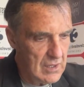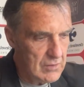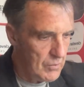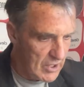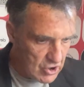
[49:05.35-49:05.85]

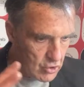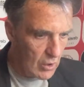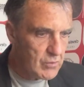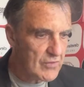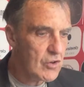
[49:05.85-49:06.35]
but the
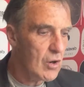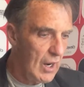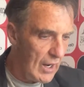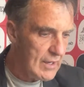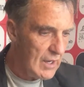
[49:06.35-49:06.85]
squad we've got,
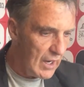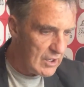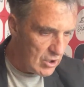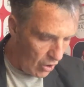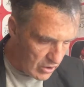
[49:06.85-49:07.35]

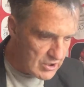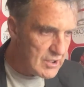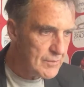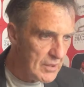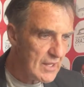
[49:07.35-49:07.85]
I
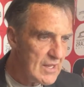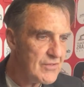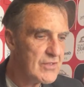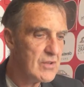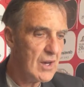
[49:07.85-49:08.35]
honestly believed,